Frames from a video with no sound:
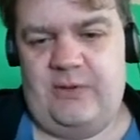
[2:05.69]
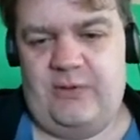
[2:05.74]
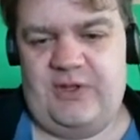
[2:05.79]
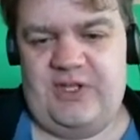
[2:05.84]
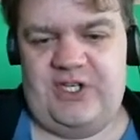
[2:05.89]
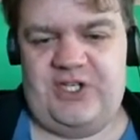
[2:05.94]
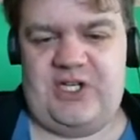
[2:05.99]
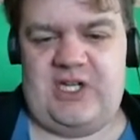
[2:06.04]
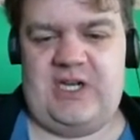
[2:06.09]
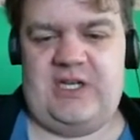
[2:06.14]
or the
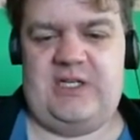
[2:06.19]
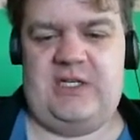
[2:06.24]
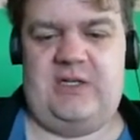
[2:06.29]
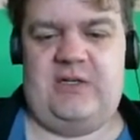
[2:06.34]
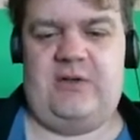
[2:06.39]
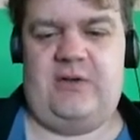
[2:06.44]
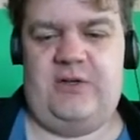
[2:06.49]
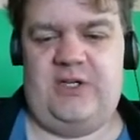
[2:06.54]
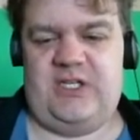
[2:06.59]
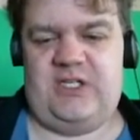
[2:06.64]
janitor
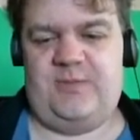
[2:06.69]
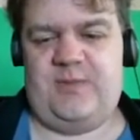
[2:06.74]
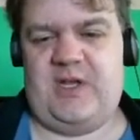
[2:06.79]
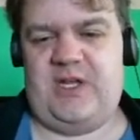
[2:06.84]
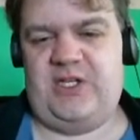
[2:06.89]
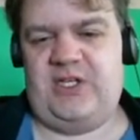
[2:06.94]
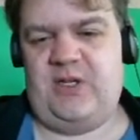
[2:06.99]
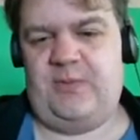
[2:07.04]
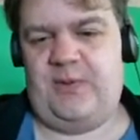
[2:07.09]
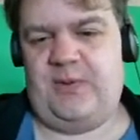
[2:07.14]
on a
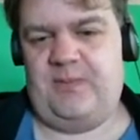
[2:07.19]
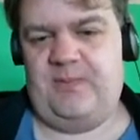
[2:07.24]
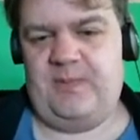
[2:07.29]
spaceship,